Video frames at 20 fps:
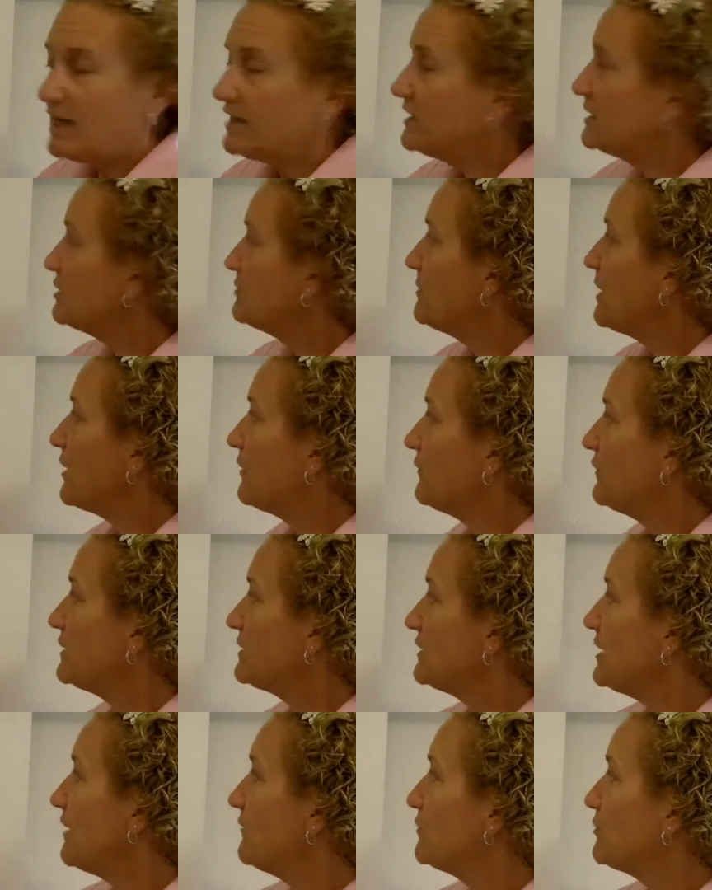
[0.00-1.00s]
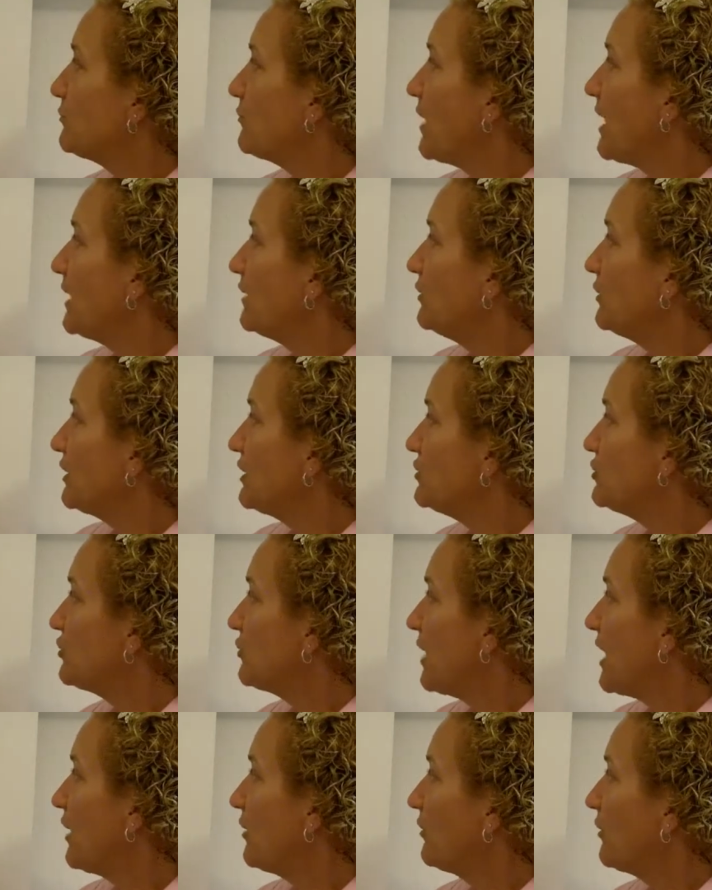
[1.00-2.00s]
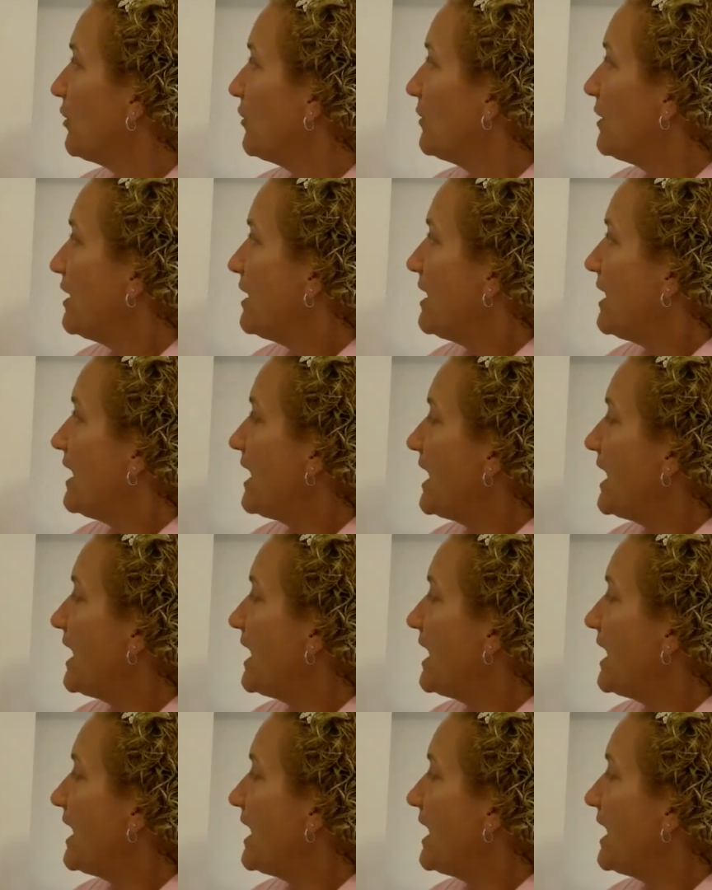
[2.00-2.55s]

It doesn't matter if it's left or right. Look at your arrow.